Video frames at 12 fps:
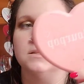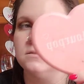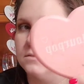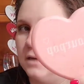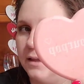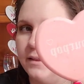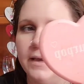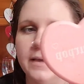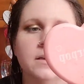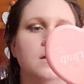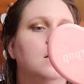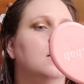It's not
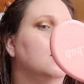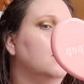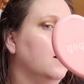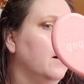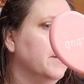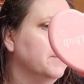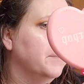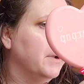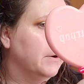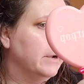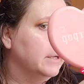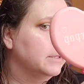like
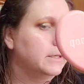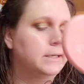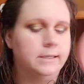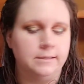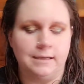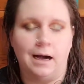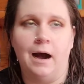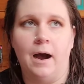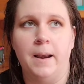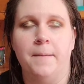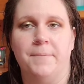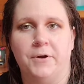unbearingly
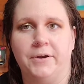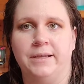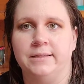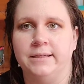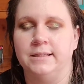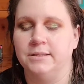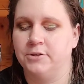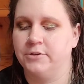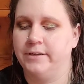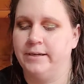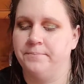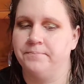
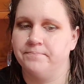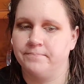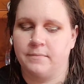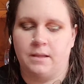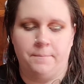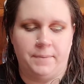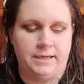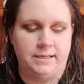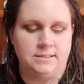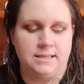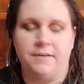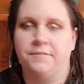glittery, but it
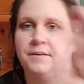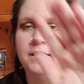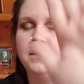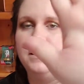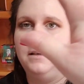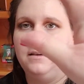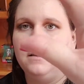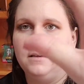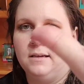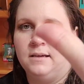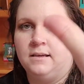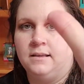is definitely
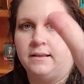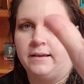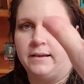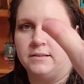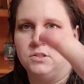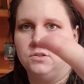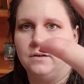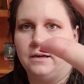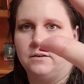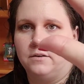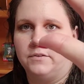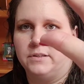like, as you, I
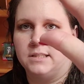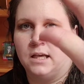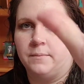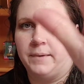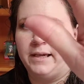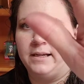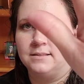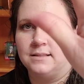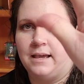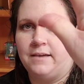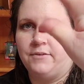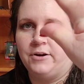don't know if you can tell on my hands,
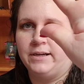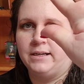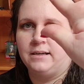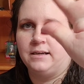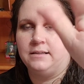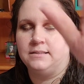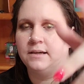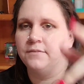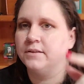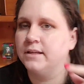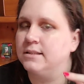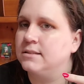it
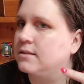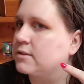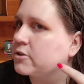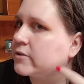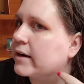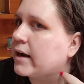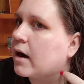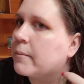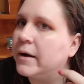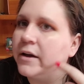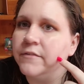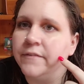definitely is glittery on
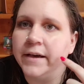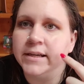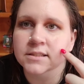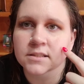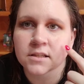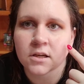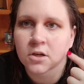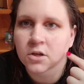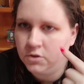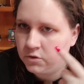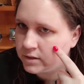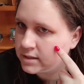my face.
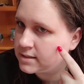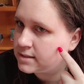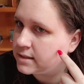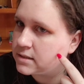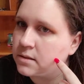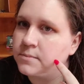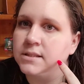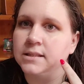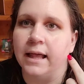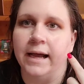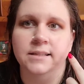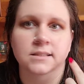You can see some
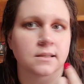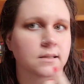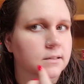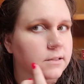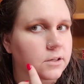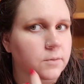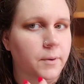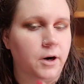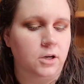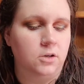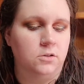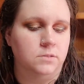slight glitter
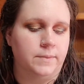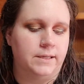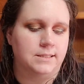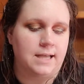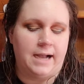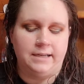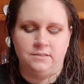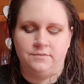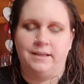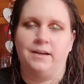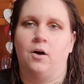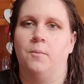particles, but it's kind of
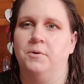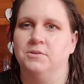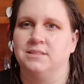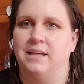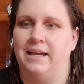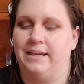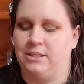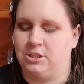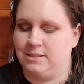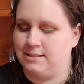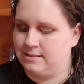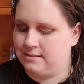like almost like it
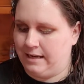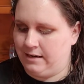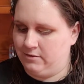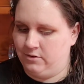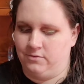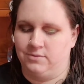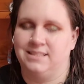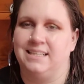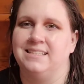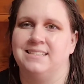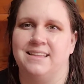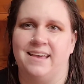just, I don't know,
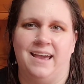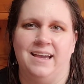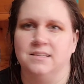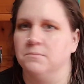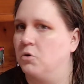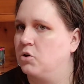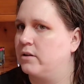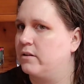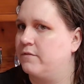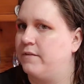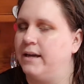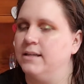sticks to the hand more than
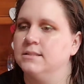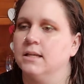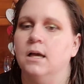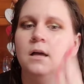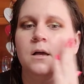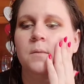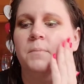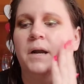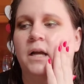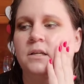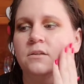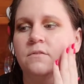the face. But
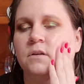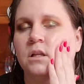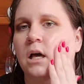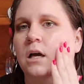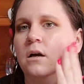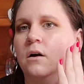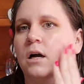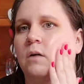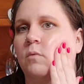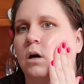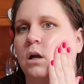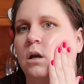I do feel like, okay,
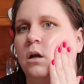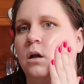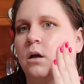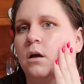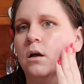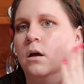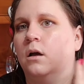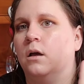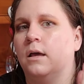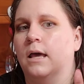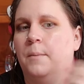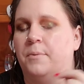one,
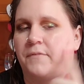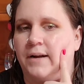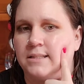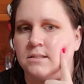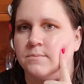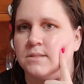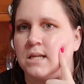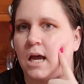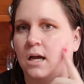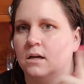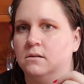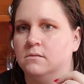it provides some
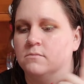stick.